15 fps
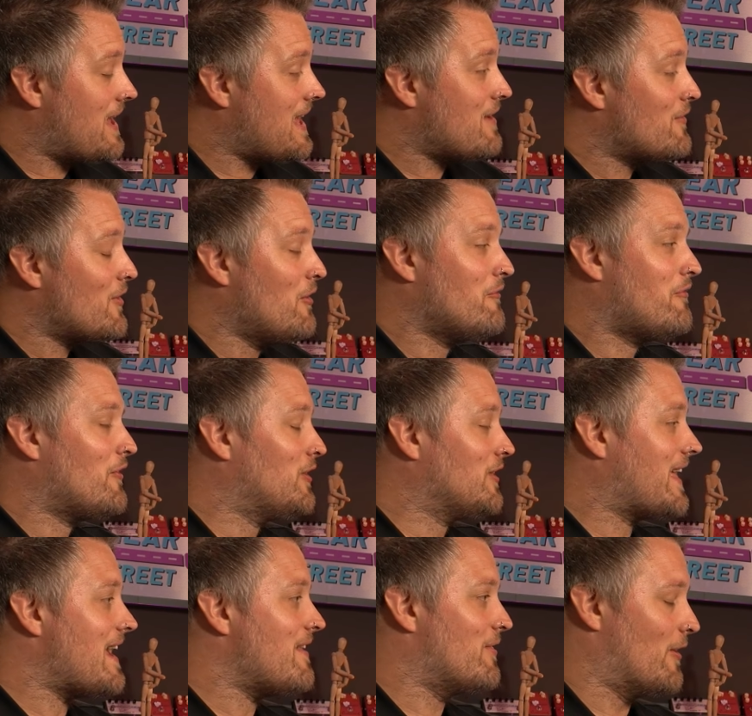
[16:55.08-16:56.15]
Even on full
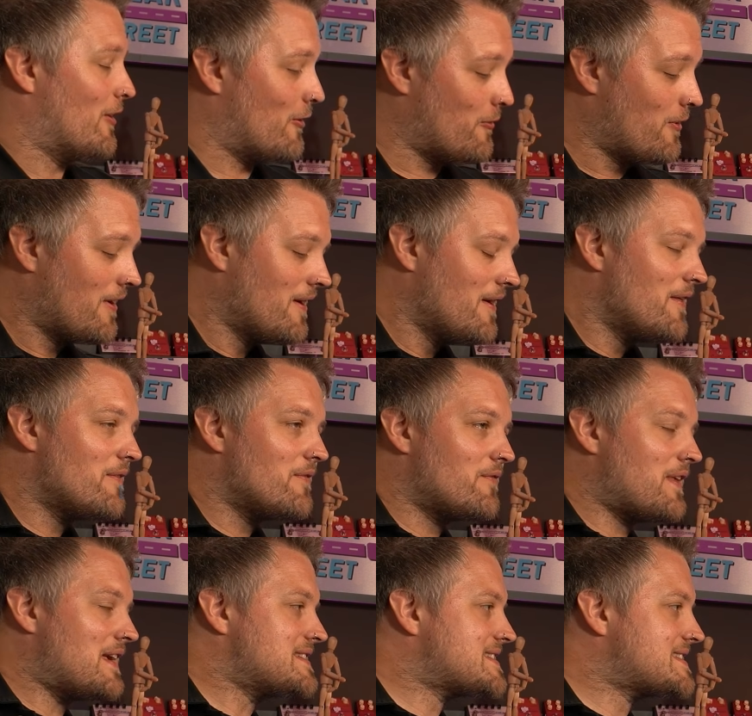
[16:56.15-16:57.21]
gain though,
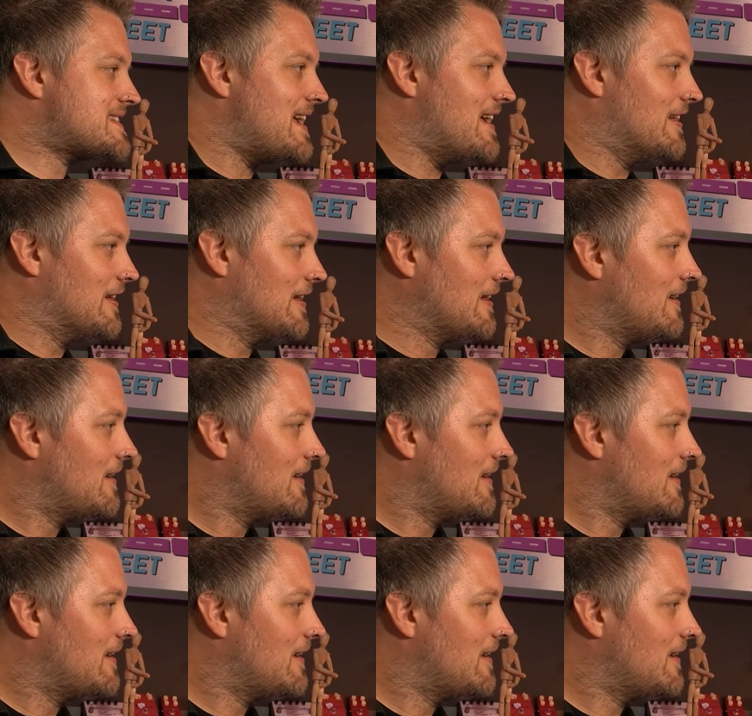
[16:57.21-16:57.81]
there's still